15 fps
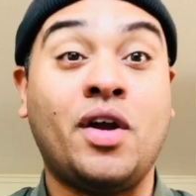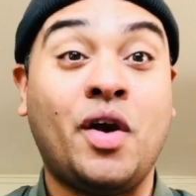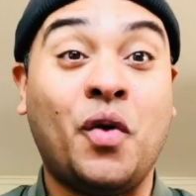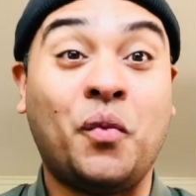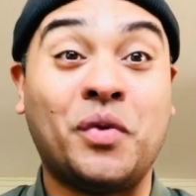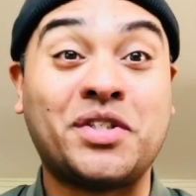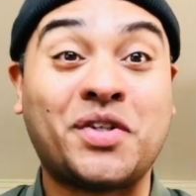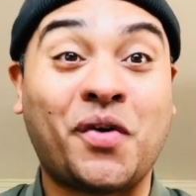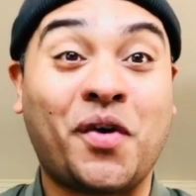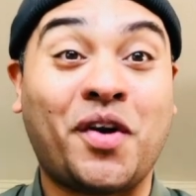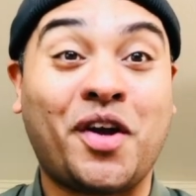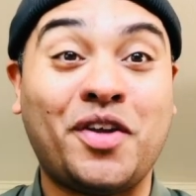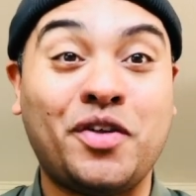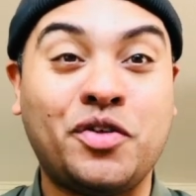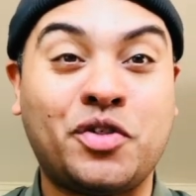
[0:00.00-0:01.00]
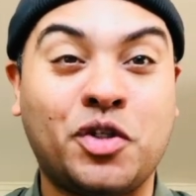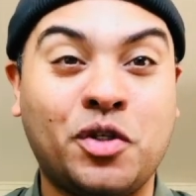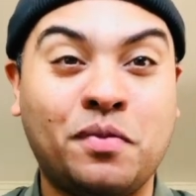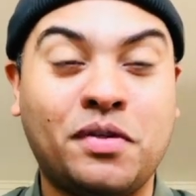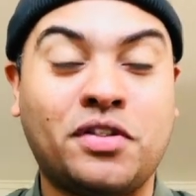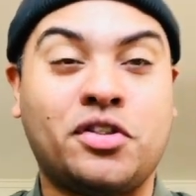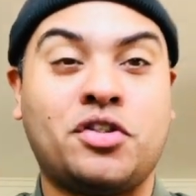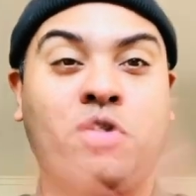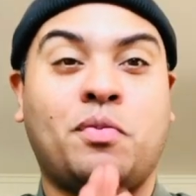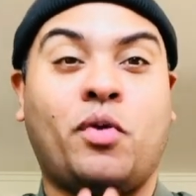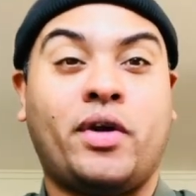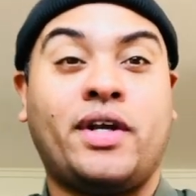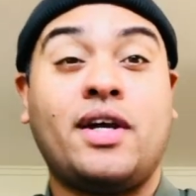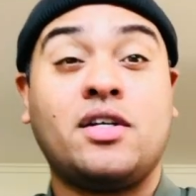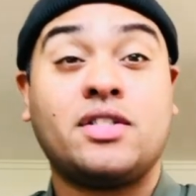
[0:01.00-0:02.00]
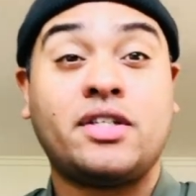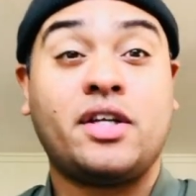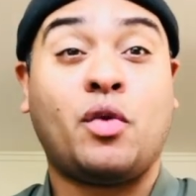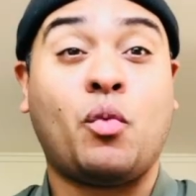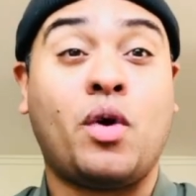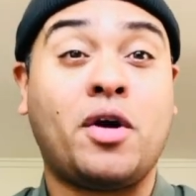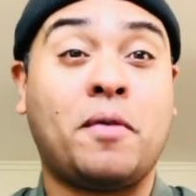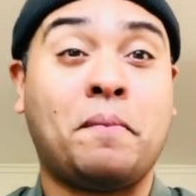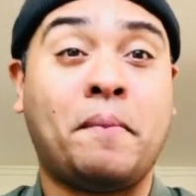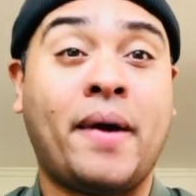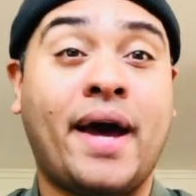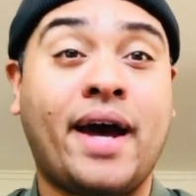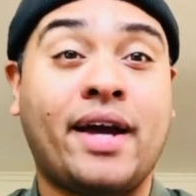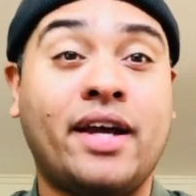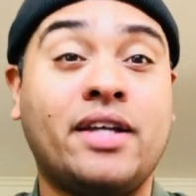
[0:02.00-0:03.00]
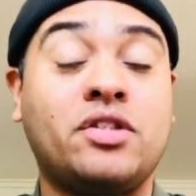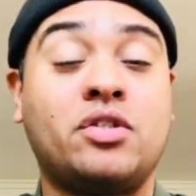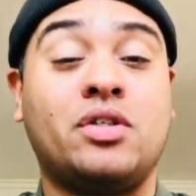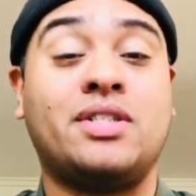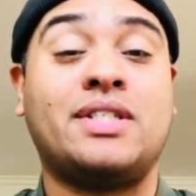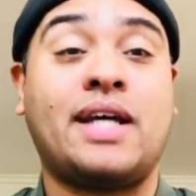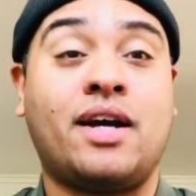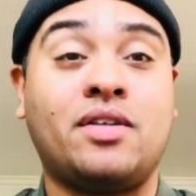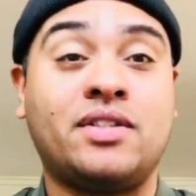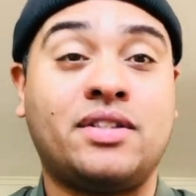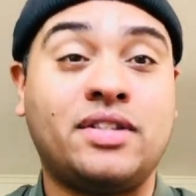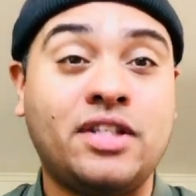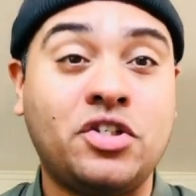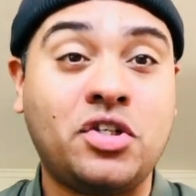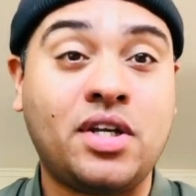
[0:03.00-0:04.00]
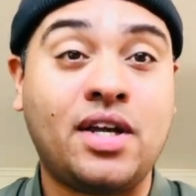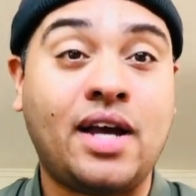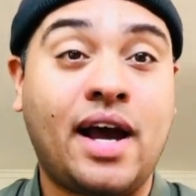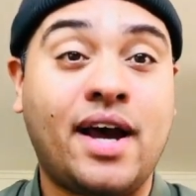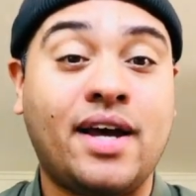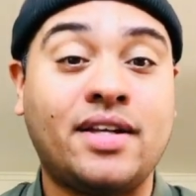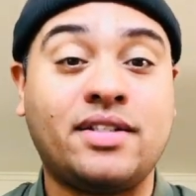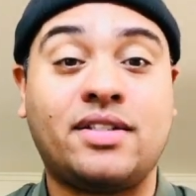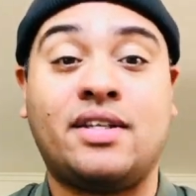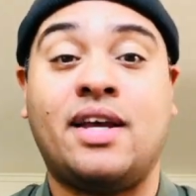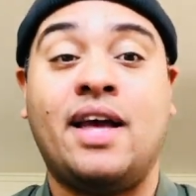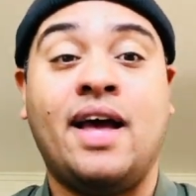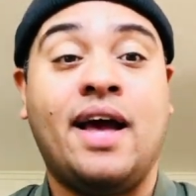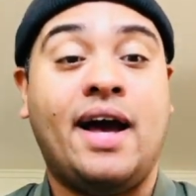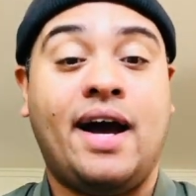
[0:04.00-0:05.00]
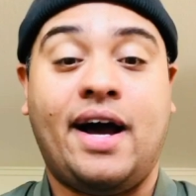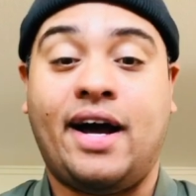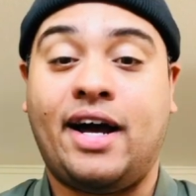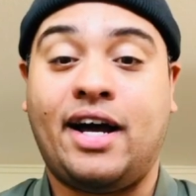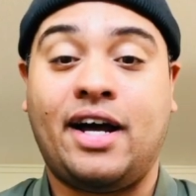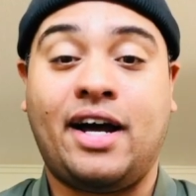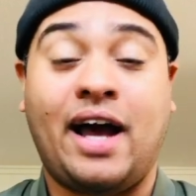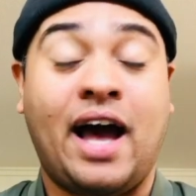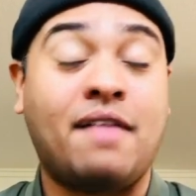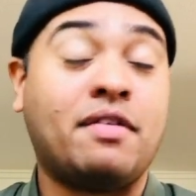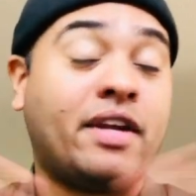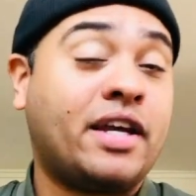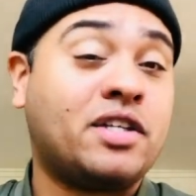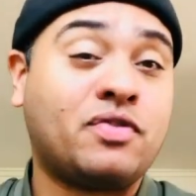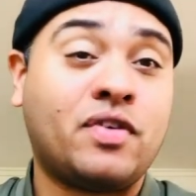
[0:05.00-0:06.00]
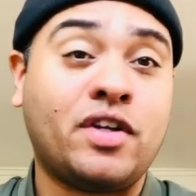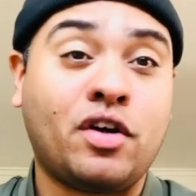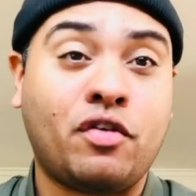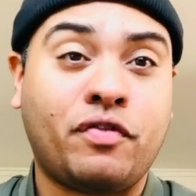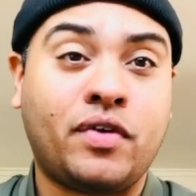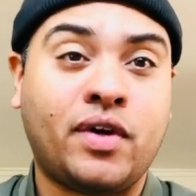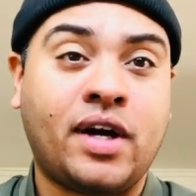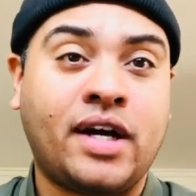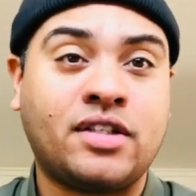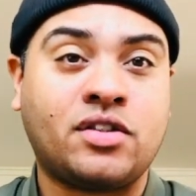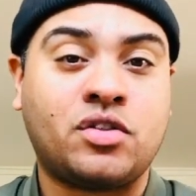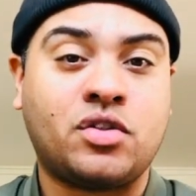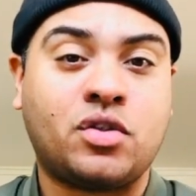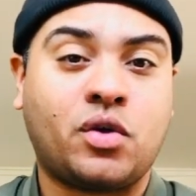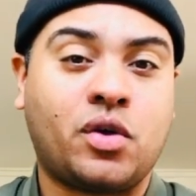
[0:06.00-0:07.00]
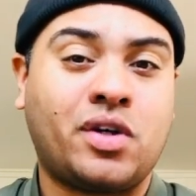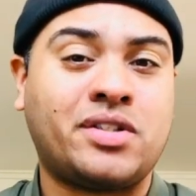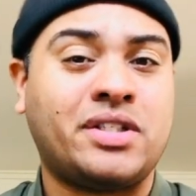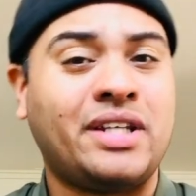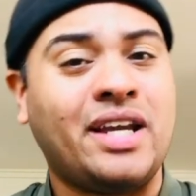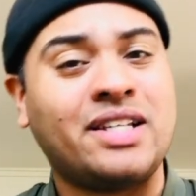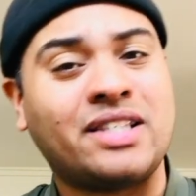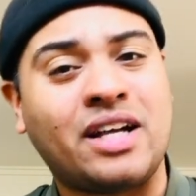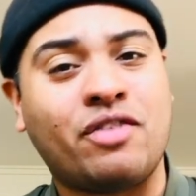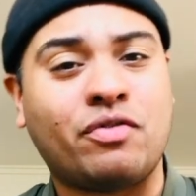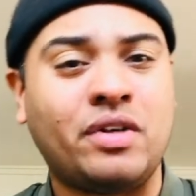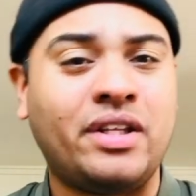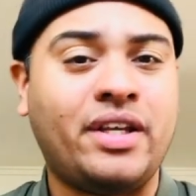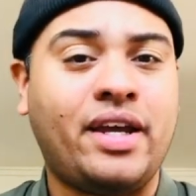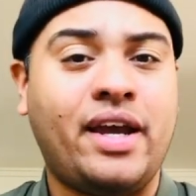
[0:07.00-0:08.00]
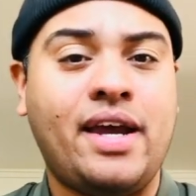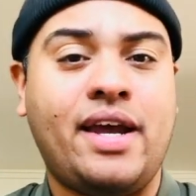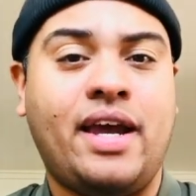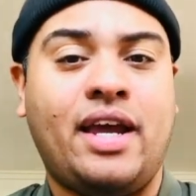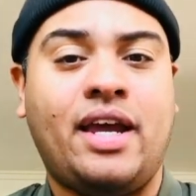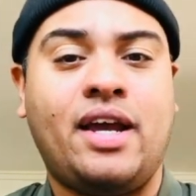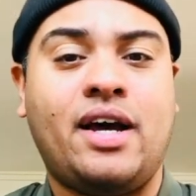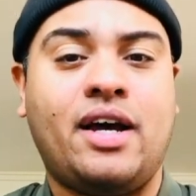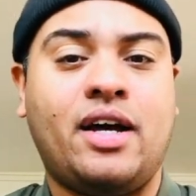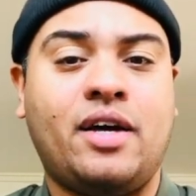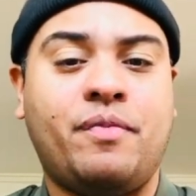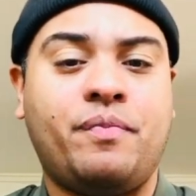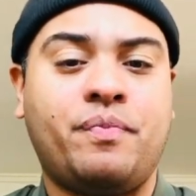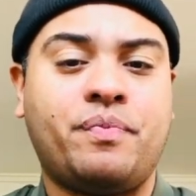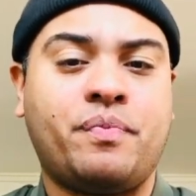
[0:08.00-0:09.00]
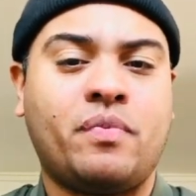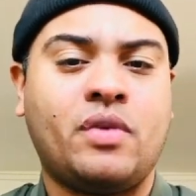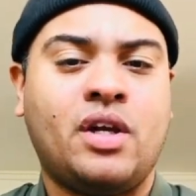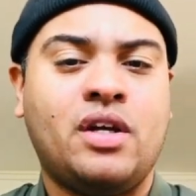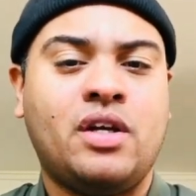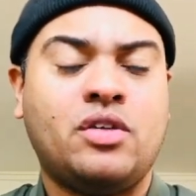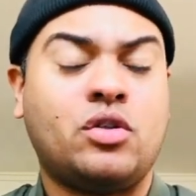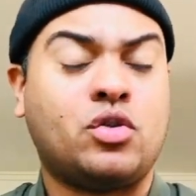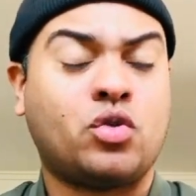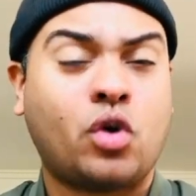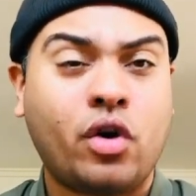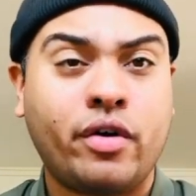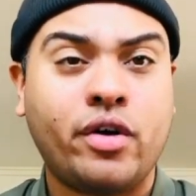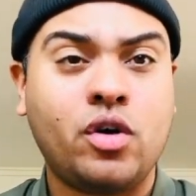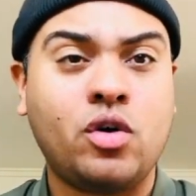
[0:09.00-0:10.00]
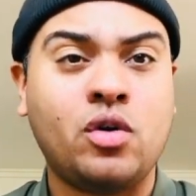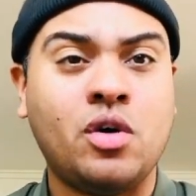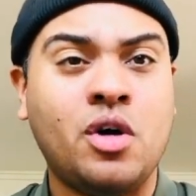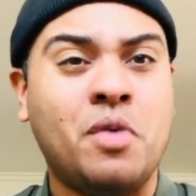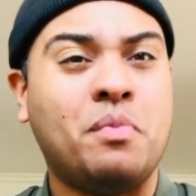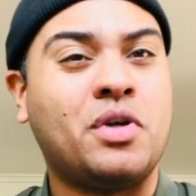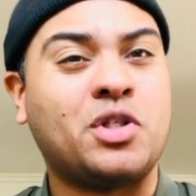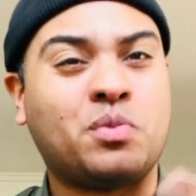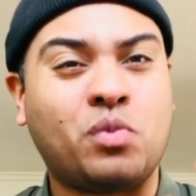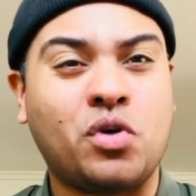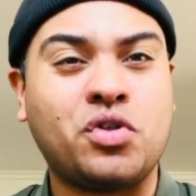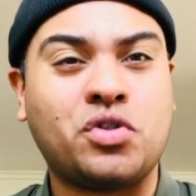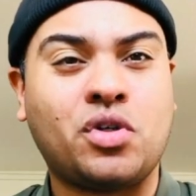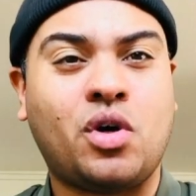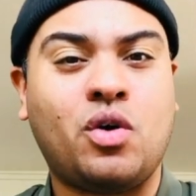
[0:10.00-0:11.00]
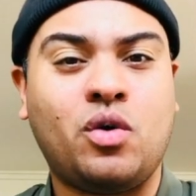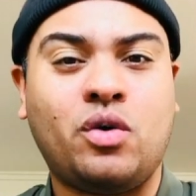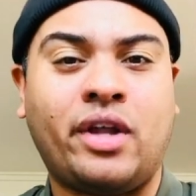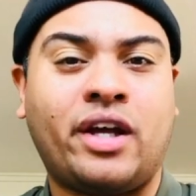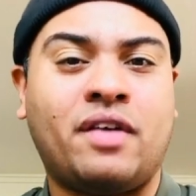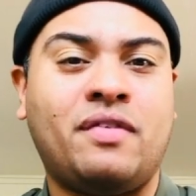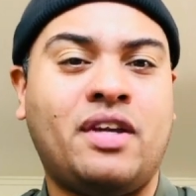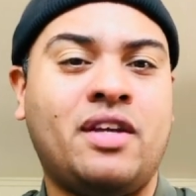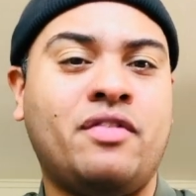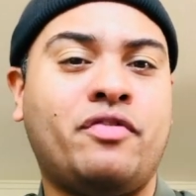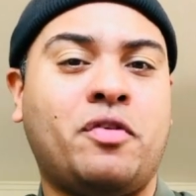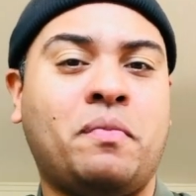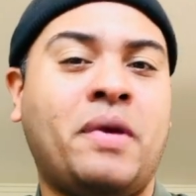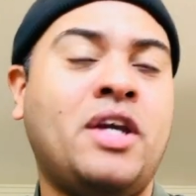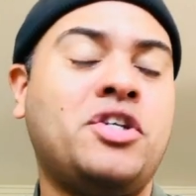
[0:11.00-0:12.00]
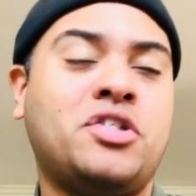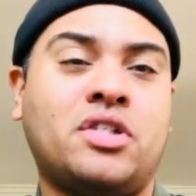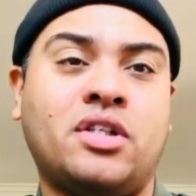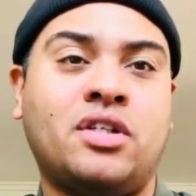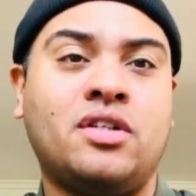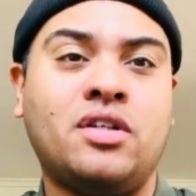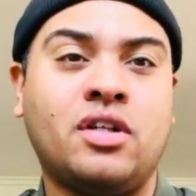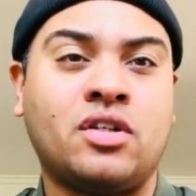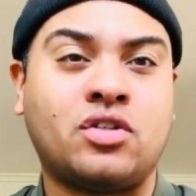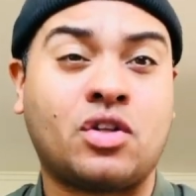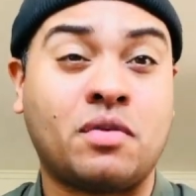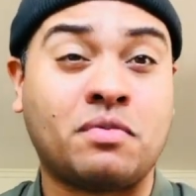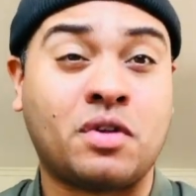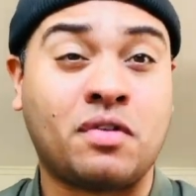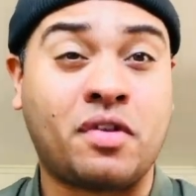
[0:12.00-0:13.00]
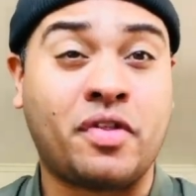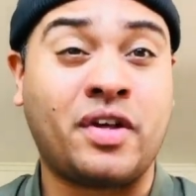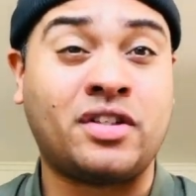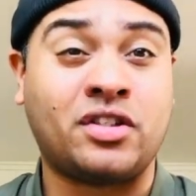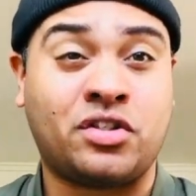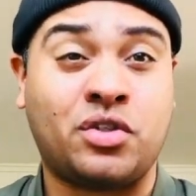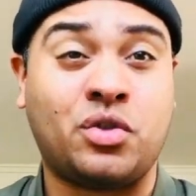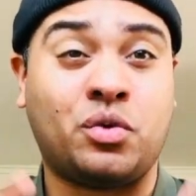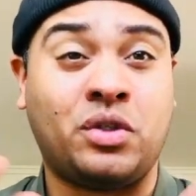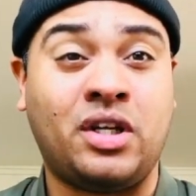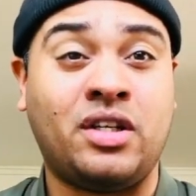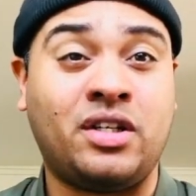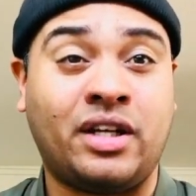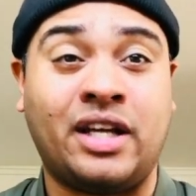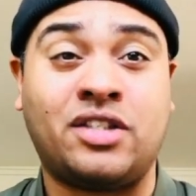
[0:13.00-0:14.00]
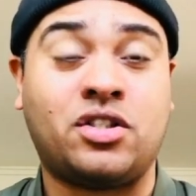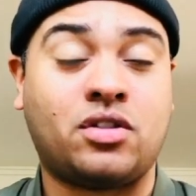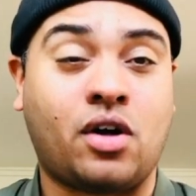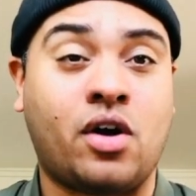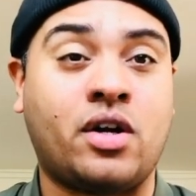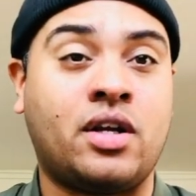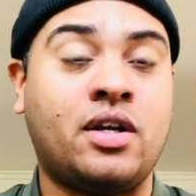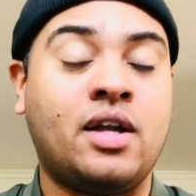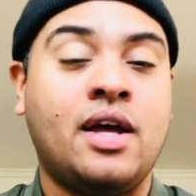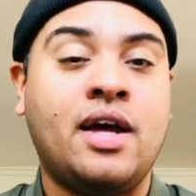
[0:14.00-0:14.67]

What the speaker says: What's going on YouTube? This is your boy Nelson and welcome back to Sounds Digi, guys. I have a nice video for you guys in store. Today's not really a tutorial, but it's more so like of information in terms of the things that you'll need to get started